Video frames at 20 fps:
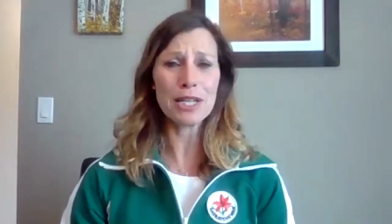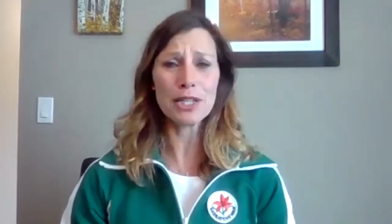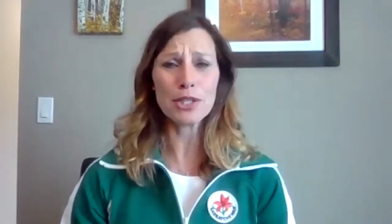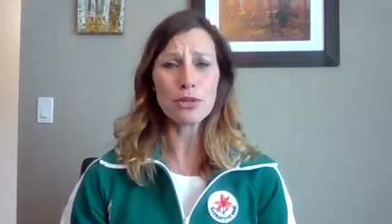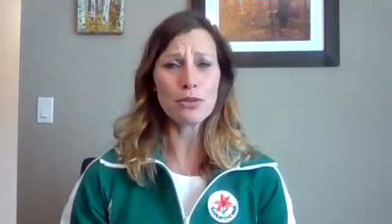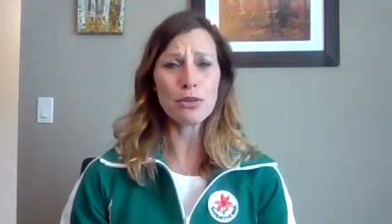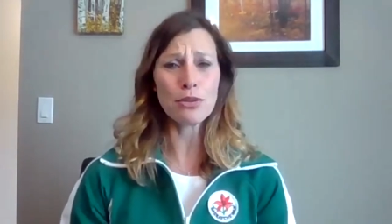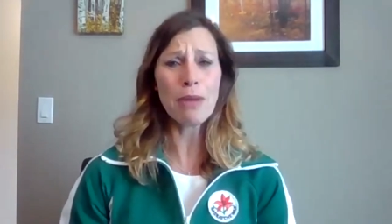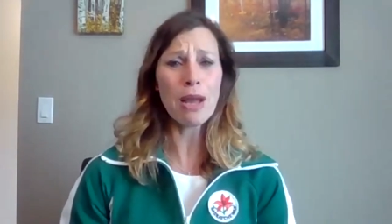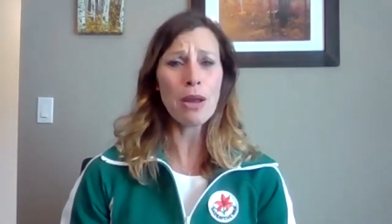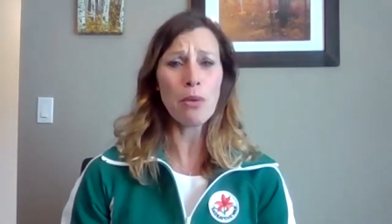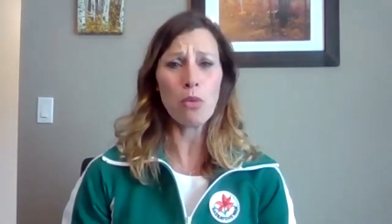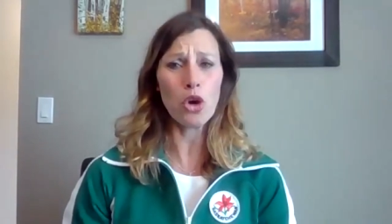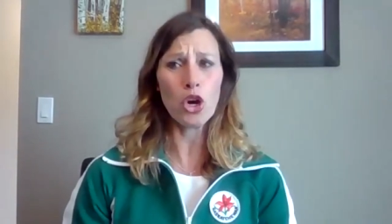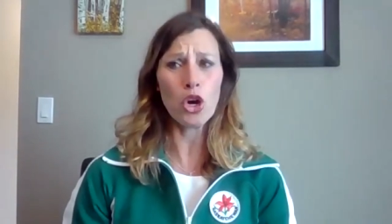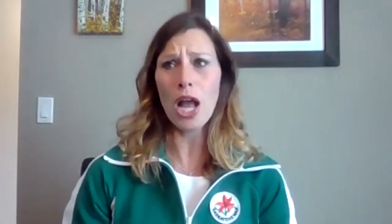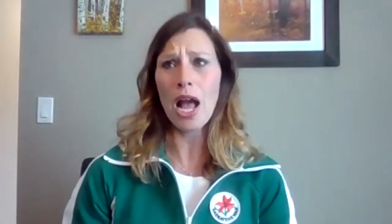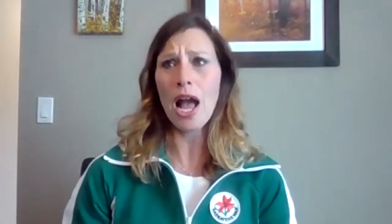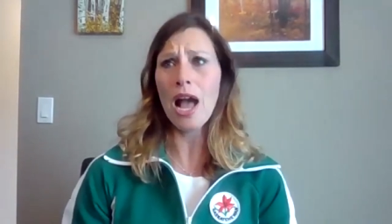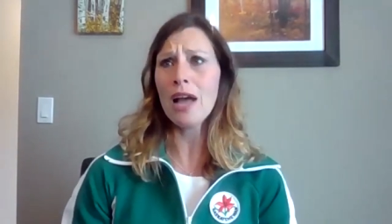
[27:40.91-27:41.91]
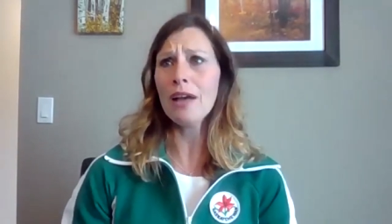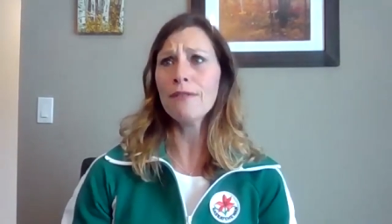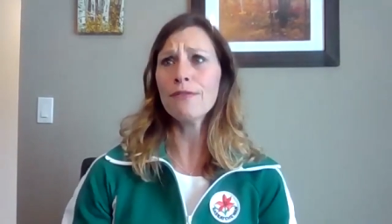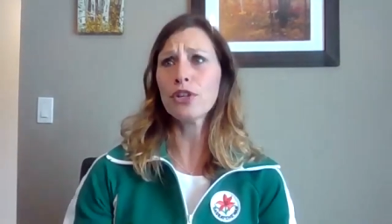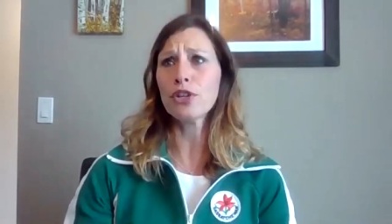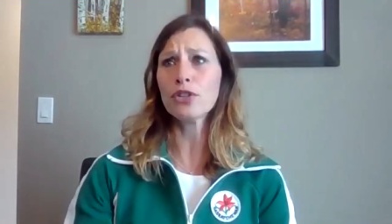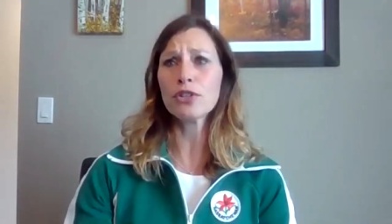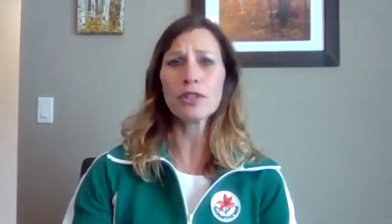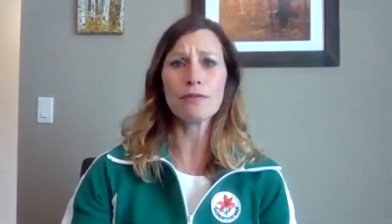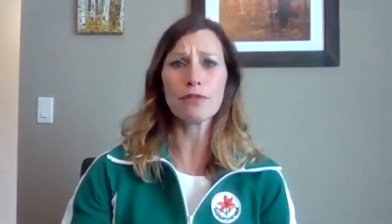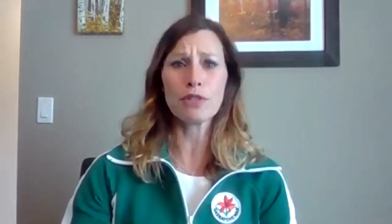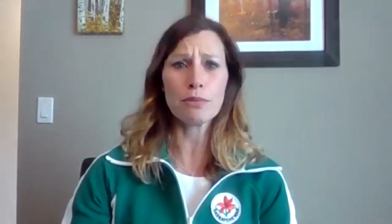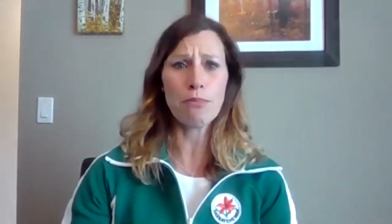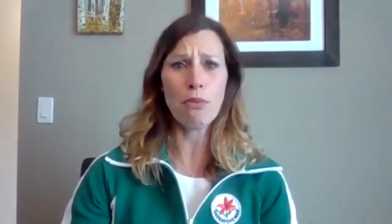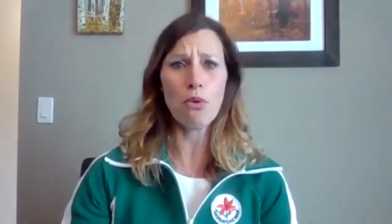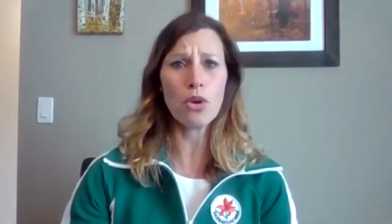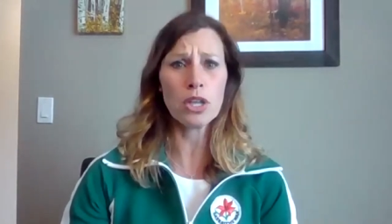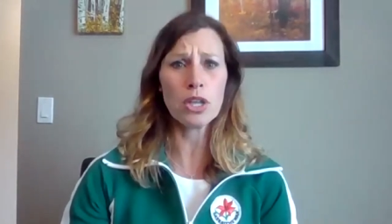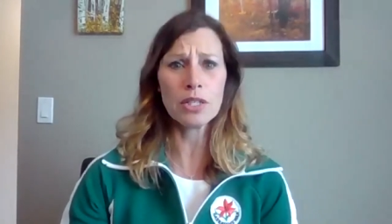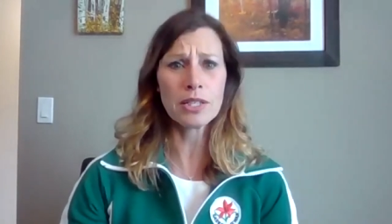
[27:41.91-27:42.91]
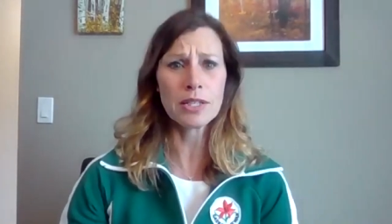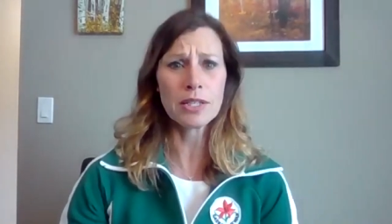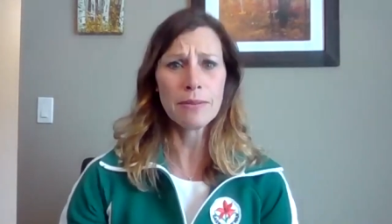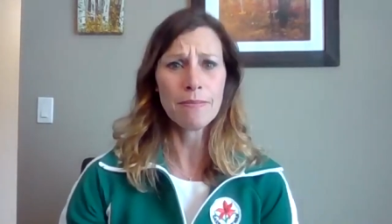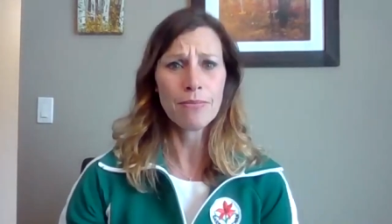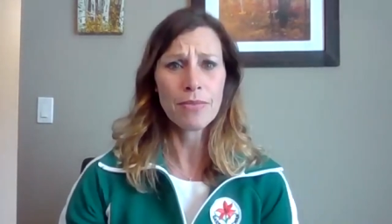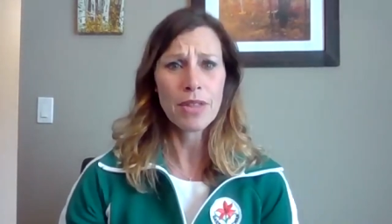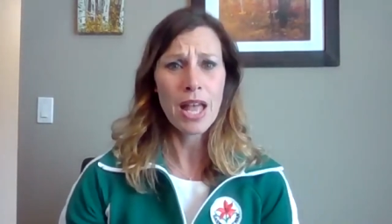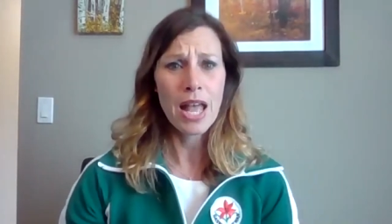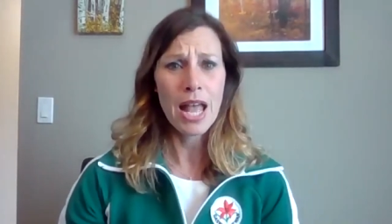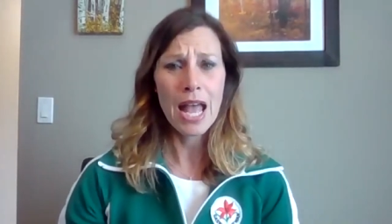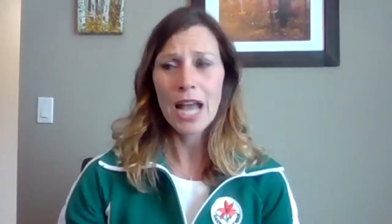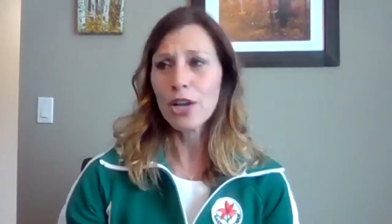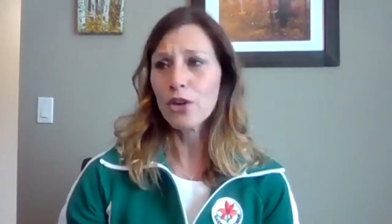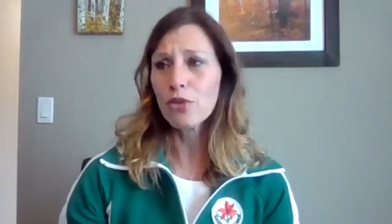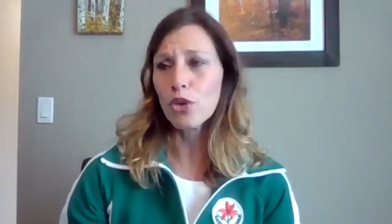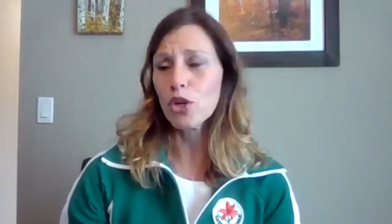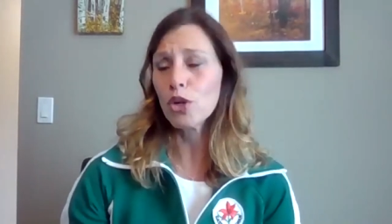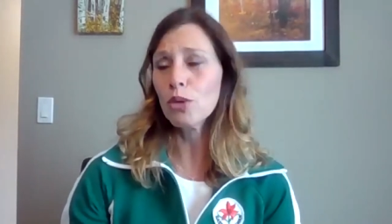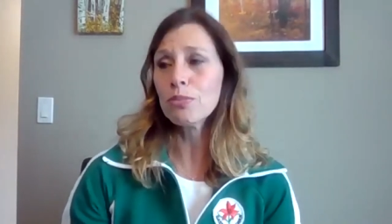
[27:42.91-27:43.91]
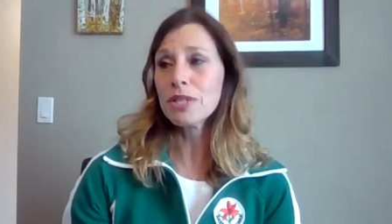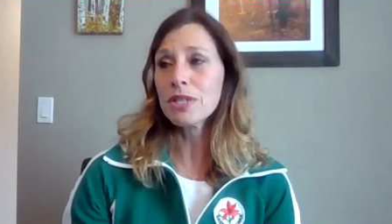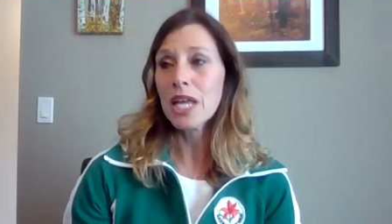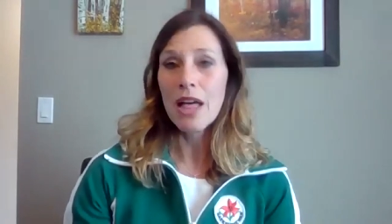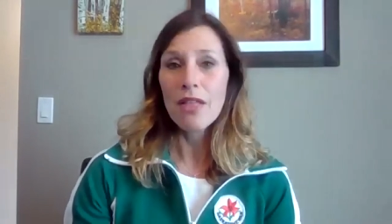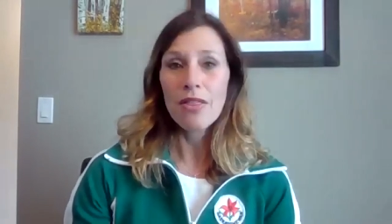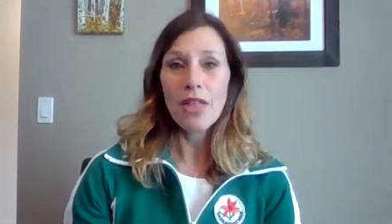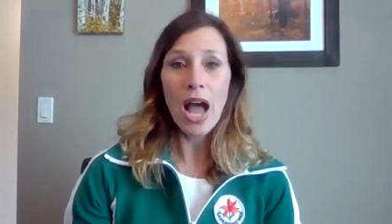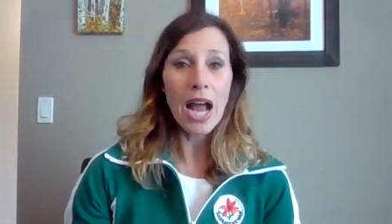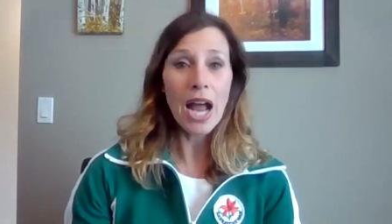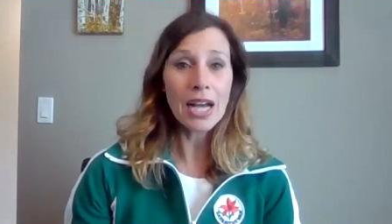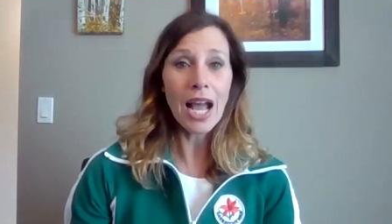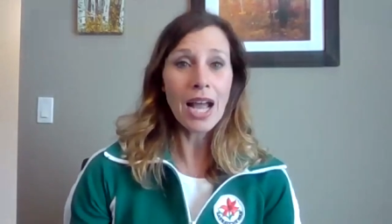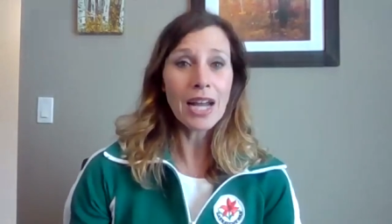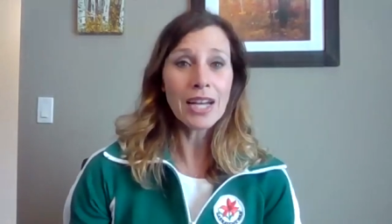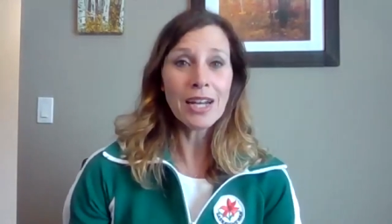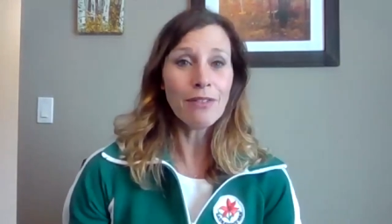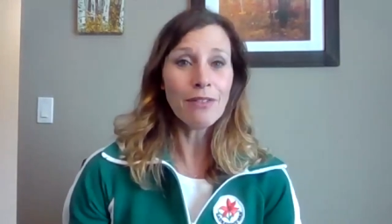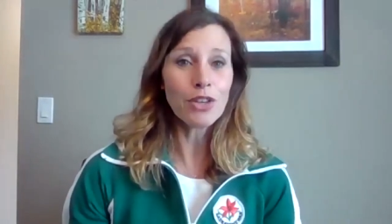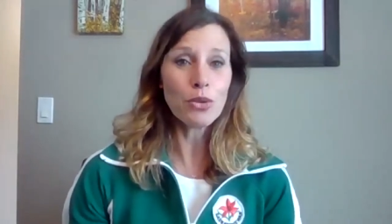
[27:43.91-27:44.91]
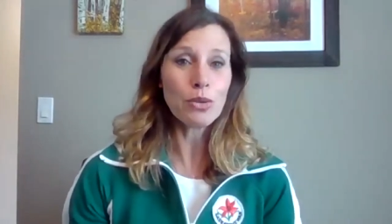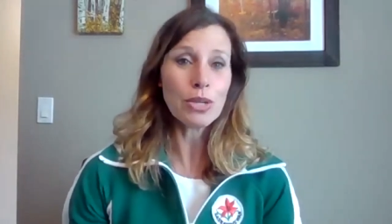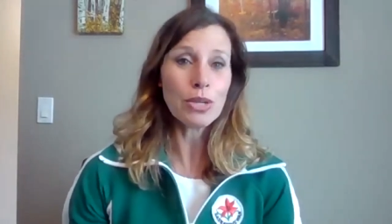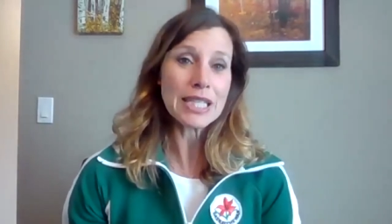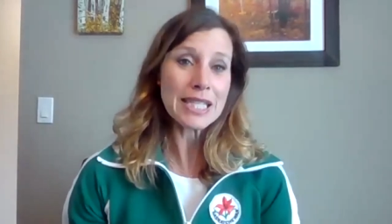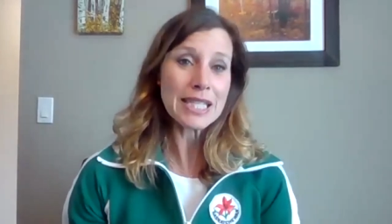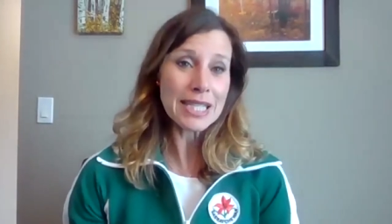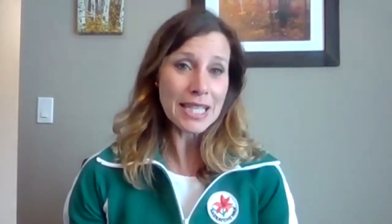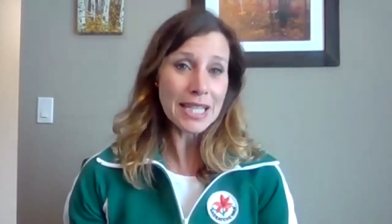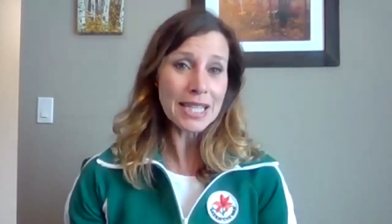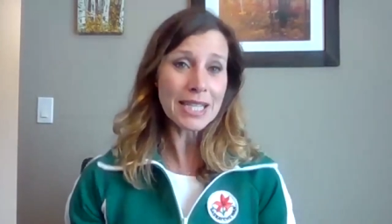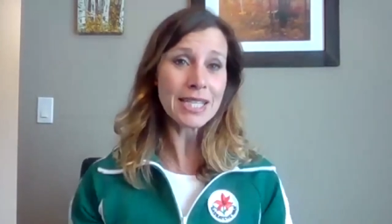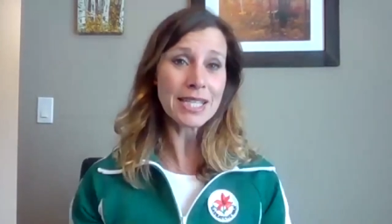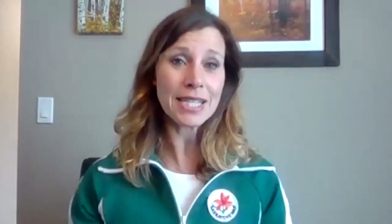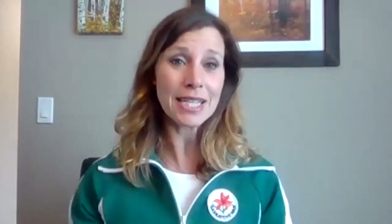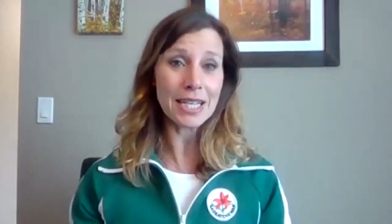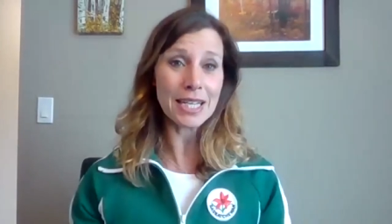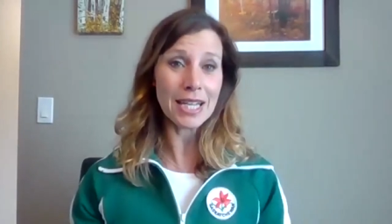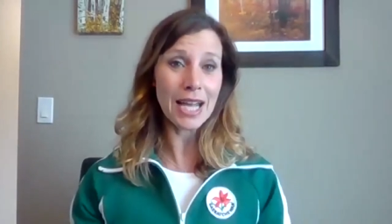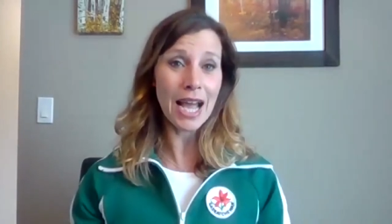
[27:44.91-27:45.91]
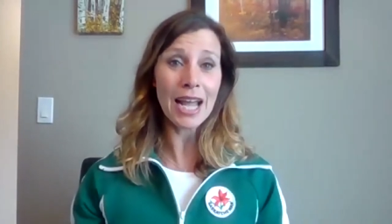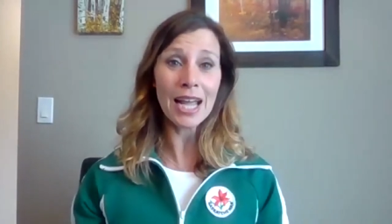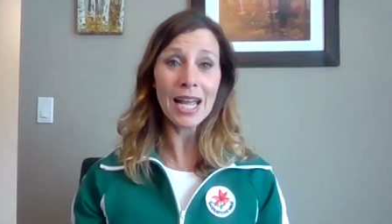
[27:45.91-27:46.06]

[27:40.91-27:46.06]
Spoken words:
Because through my work, I've learned of sports and groups I never knew existed.